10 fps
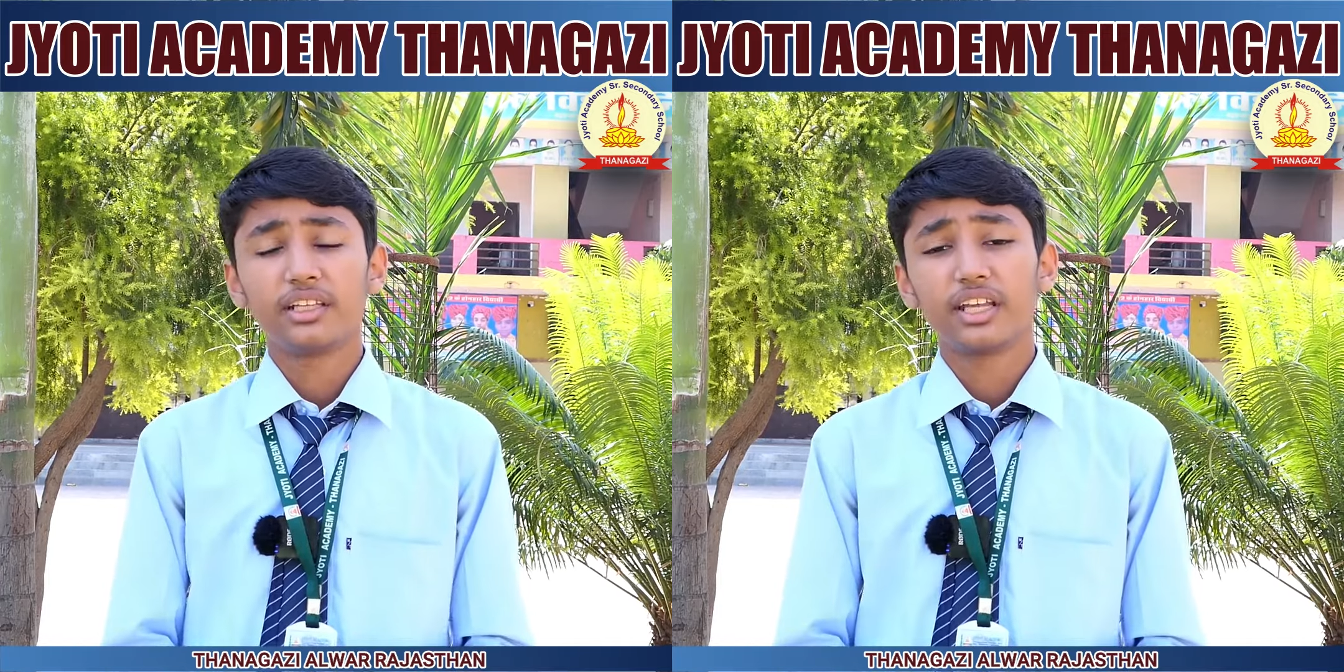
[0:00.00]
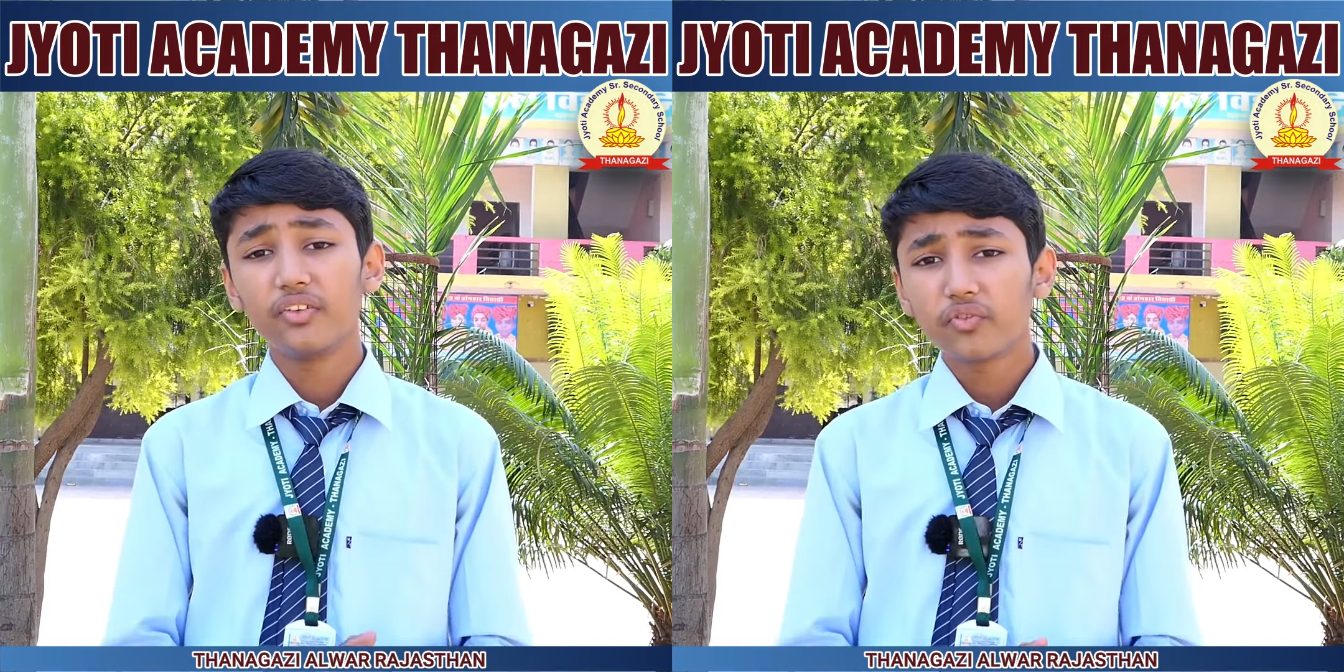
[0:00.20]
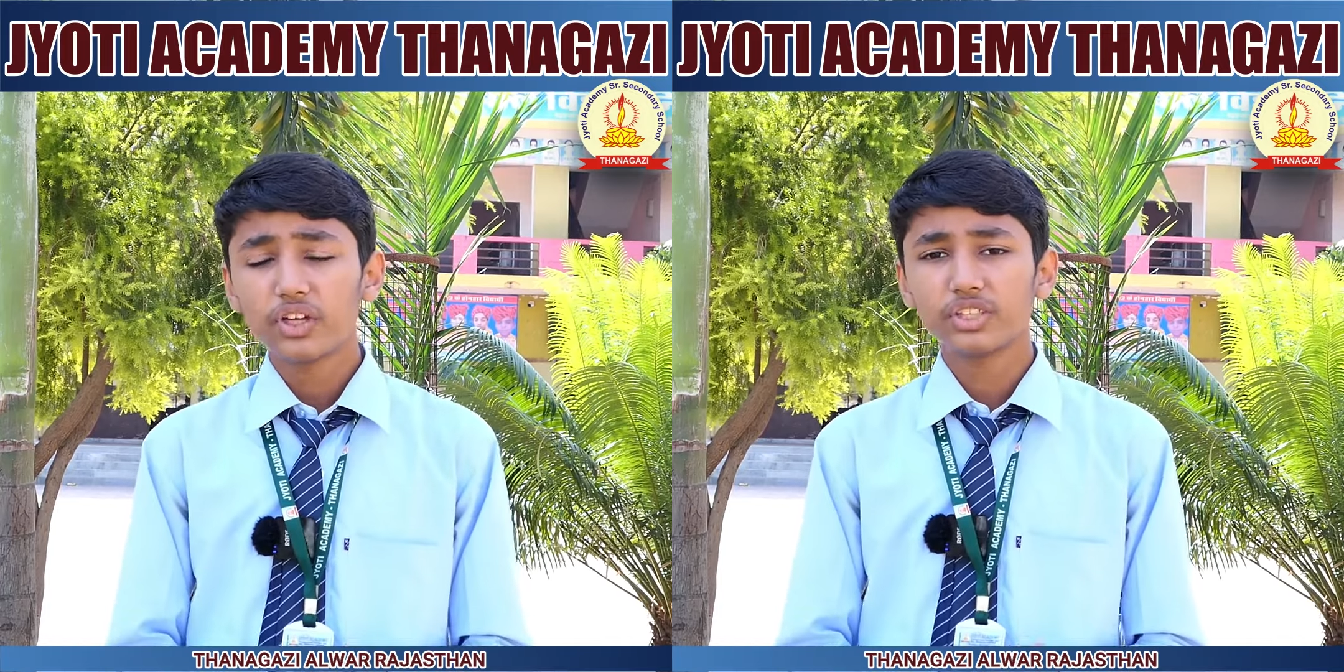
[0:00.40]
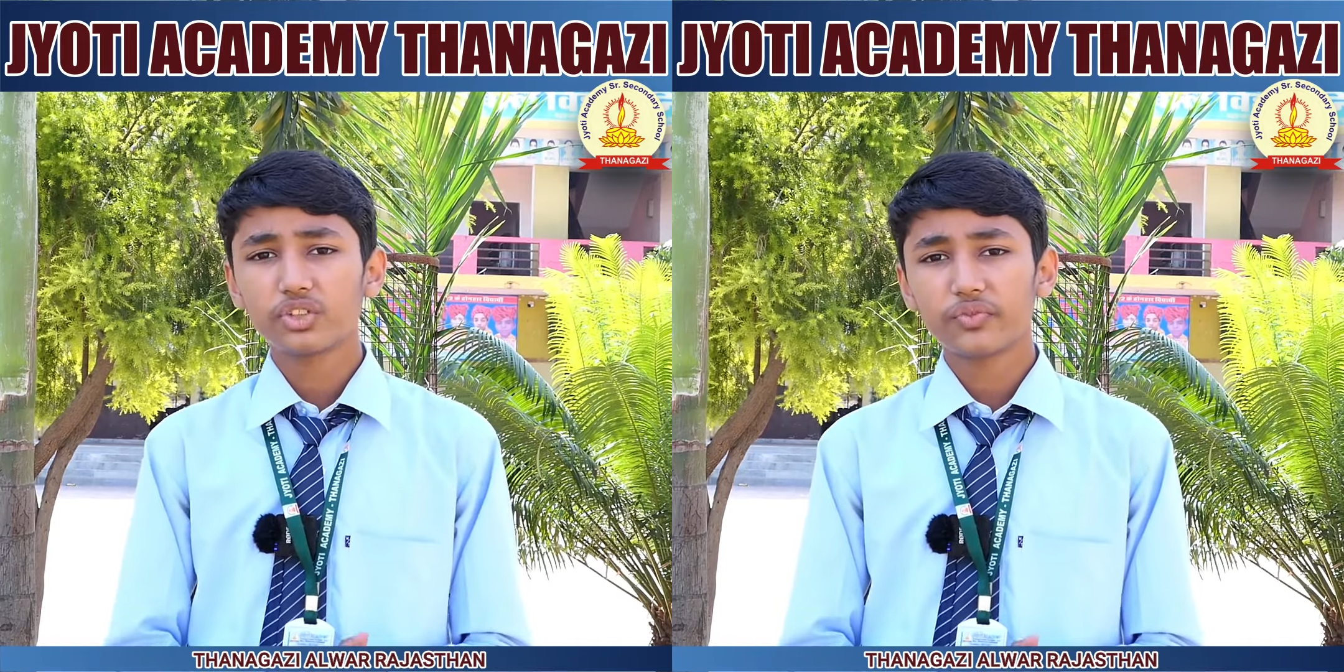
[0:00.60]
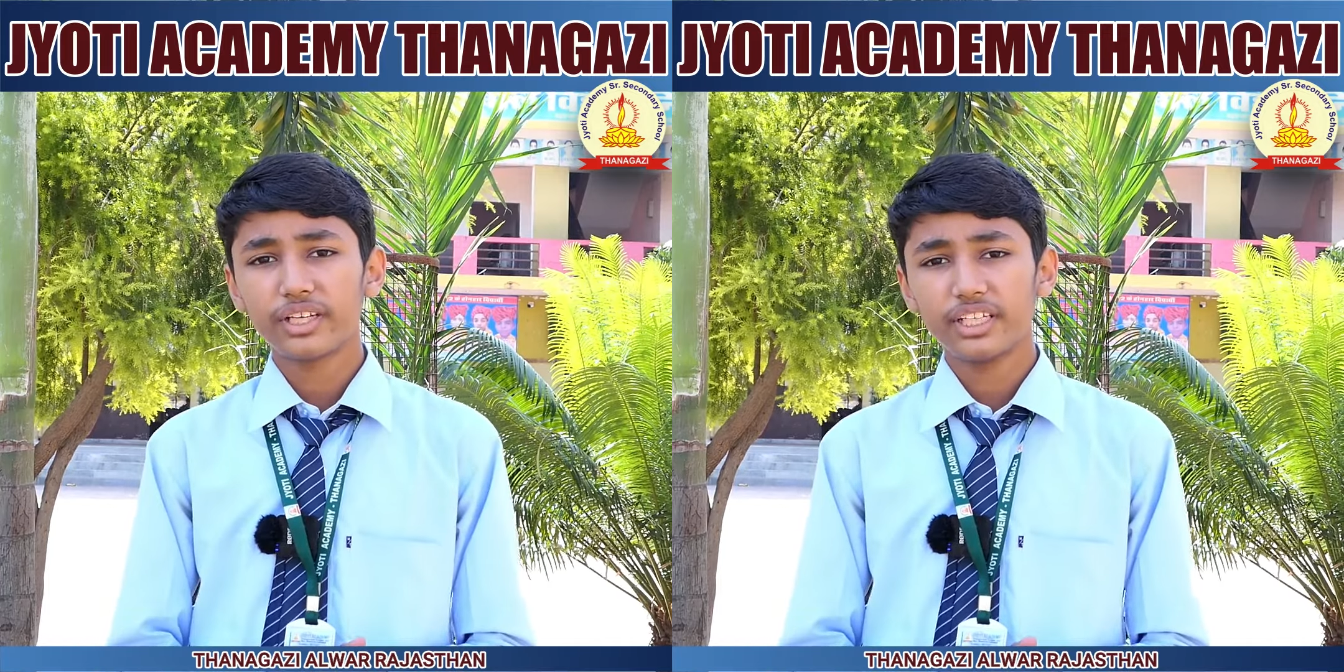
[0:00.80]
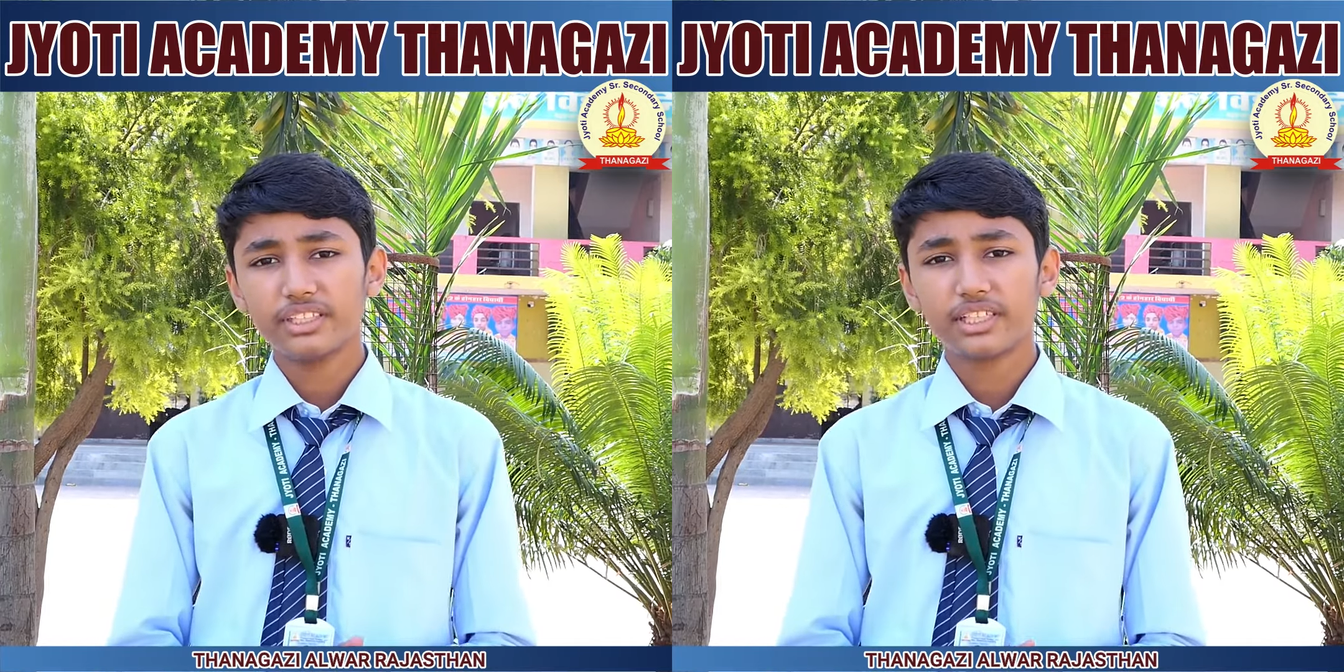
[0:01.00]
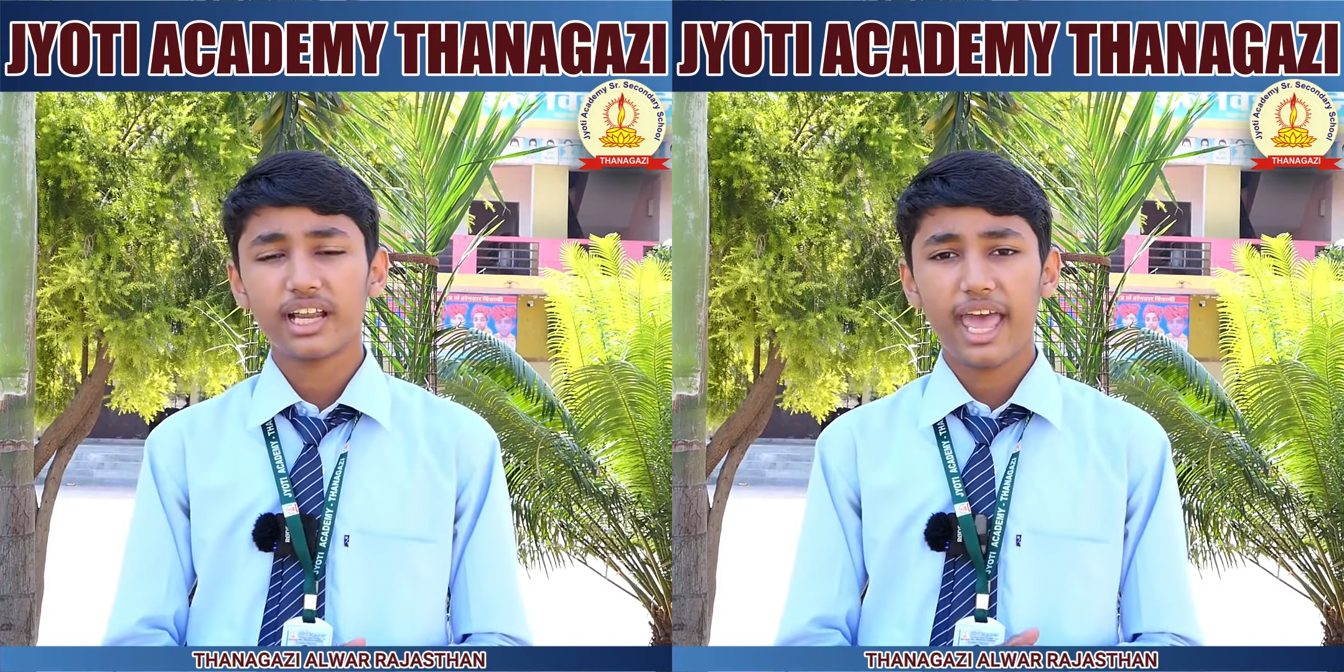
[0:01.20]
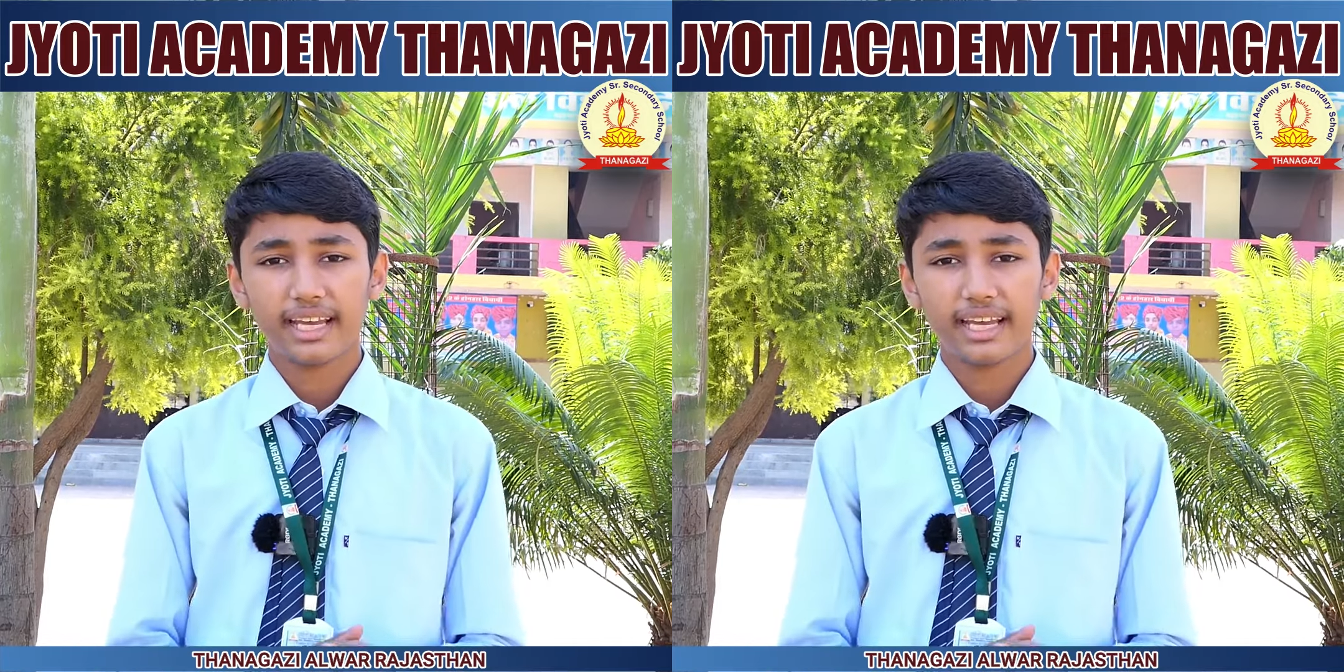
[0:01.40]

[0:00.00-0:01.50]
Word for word: The influence of a teacher